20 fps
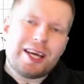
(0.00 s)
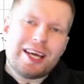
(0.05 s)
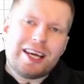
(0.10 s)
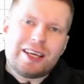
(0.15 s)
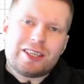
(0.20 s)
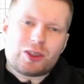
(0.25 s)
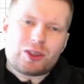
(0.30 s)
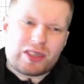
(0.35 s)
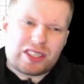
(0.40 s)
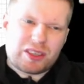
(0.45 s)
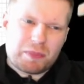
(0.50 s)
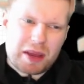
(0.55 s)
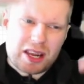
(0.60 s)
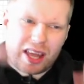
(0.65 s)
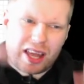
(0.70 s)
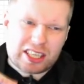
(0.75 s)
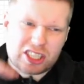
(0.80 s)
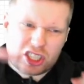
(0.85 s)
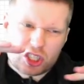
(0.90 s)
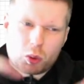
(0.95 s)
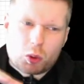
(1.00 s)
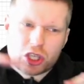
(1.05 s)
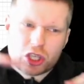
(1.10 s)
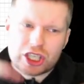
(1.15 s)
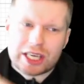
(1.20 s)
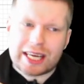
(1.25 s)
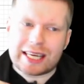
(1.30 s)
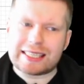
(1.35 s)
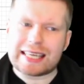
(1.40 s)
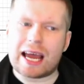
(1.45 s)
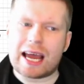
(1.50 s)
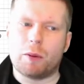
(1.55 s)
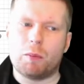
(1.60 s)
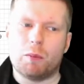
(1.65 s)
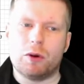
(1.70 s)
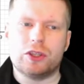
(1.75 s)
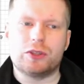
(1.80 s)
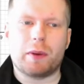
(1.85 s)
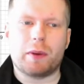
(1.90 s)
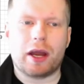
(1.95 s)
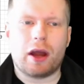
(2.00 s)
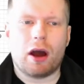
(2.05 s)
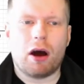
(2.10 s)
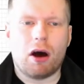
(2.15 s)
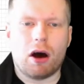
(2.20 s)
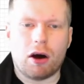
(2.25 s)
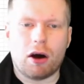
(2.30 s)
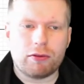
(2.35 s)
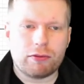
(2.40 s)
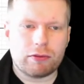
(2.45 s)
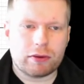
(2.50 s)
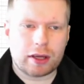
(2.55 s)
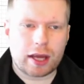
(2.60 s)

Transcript: so it's a bit like squashing it downwards by half.